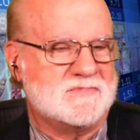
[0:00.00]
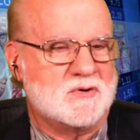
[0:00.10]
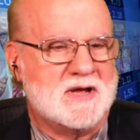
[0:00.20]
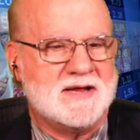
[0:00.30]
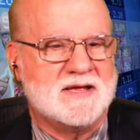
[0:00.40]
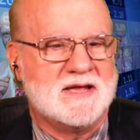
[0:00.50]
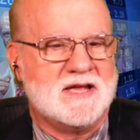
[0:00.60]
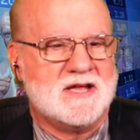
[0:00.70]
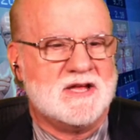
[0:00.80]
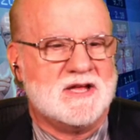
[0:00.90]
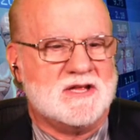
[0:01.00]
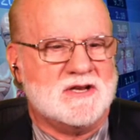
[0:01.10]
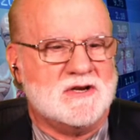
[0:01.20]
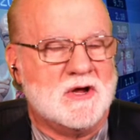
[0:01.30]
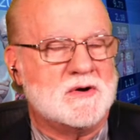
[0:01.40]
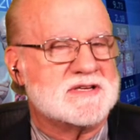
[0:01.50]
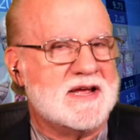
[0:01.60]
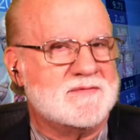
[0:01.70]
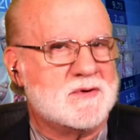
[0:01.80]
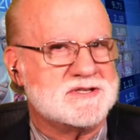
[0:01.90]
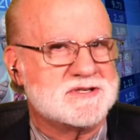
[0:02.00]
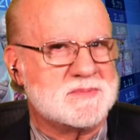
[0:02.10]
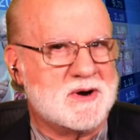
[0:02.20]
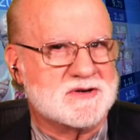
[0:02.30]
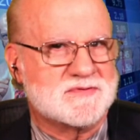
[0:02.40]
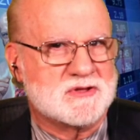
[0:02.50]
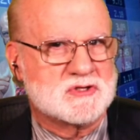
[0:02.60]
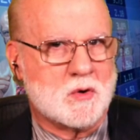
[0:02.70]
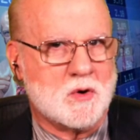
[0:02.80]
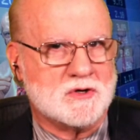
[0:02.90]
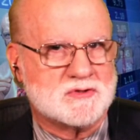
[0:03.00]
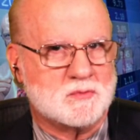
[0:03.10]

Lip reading: Okay? Notice I have question marks for the source.